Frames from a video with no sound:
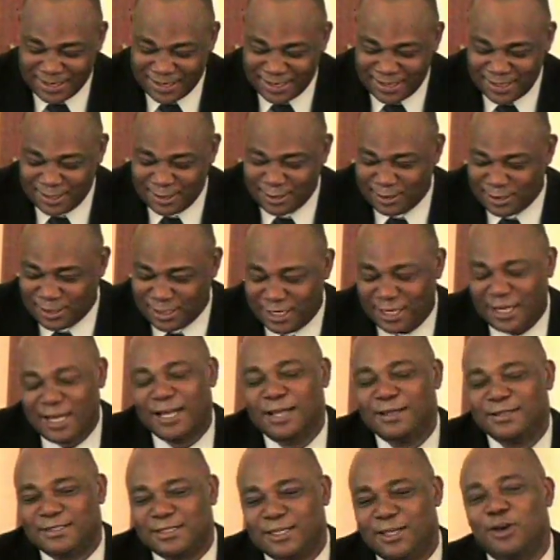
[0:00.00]
uh, and
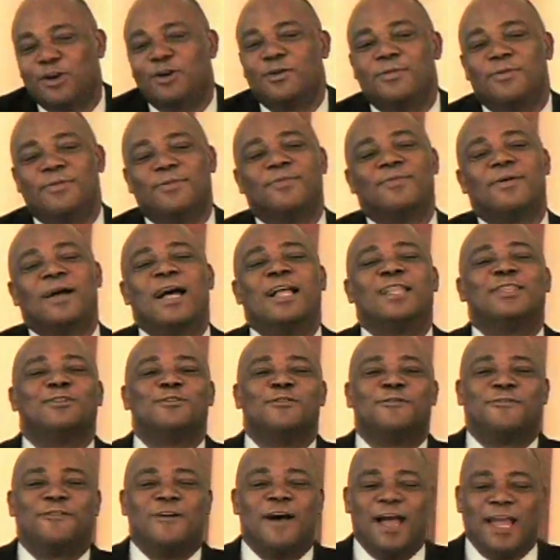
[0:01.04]
I said, oh, I'll
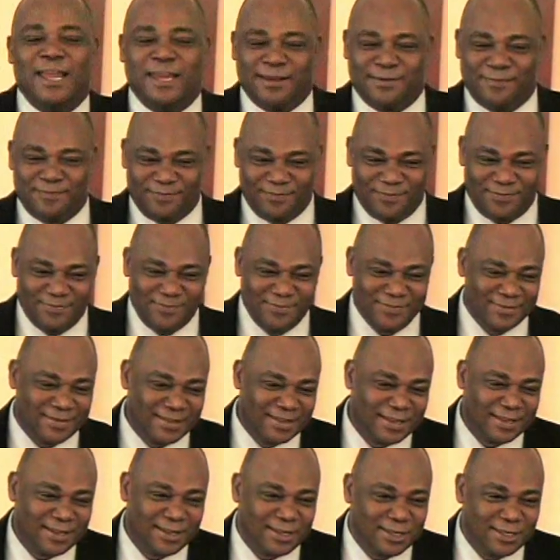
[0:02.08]
do fine.
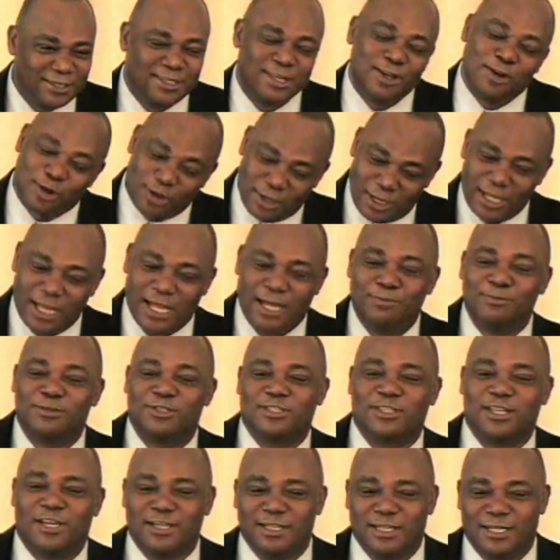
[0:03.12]
He said, oh, I'm
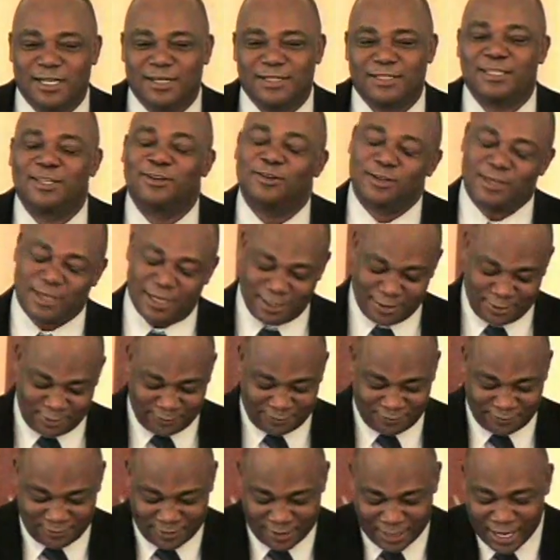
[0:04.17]
studying. I said, okay, I'll do
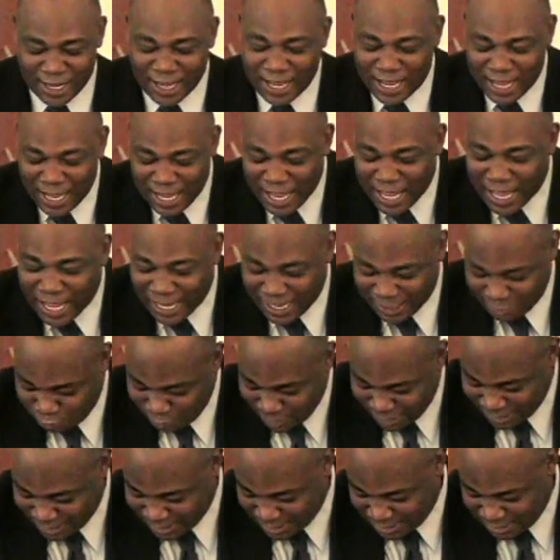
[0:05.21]
fine. I
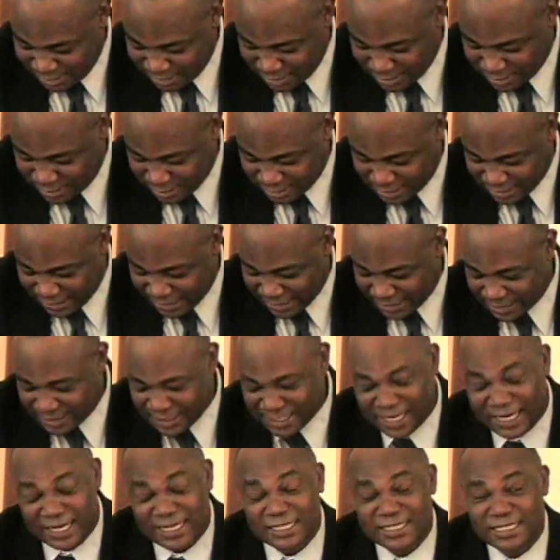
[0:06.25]
went to take
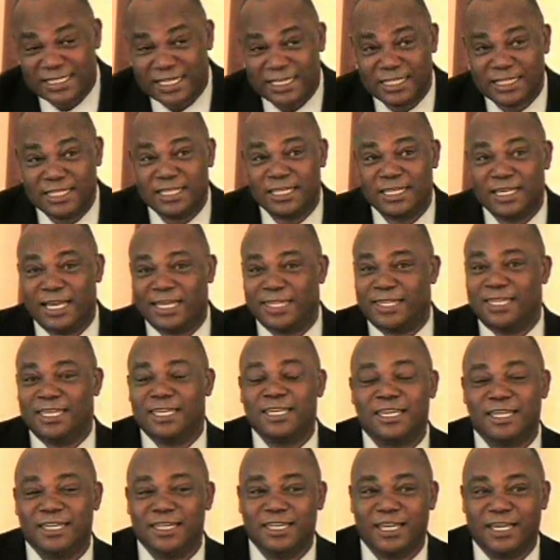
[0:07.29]
the LSAT, I
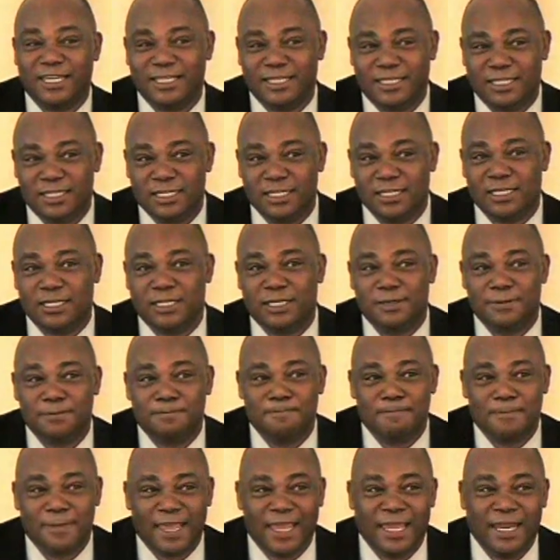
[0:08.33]
think, in
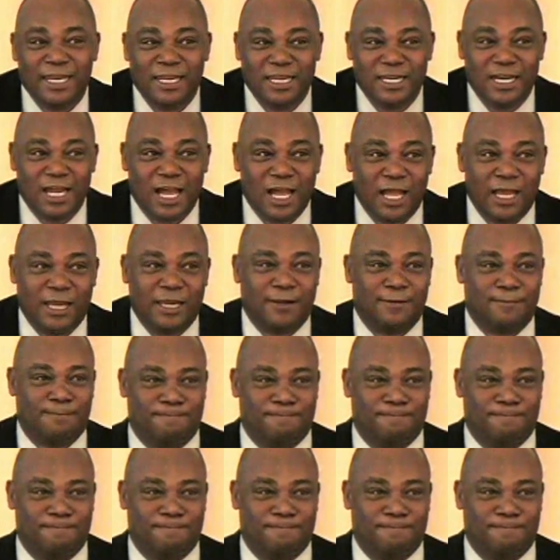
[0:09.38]
1989.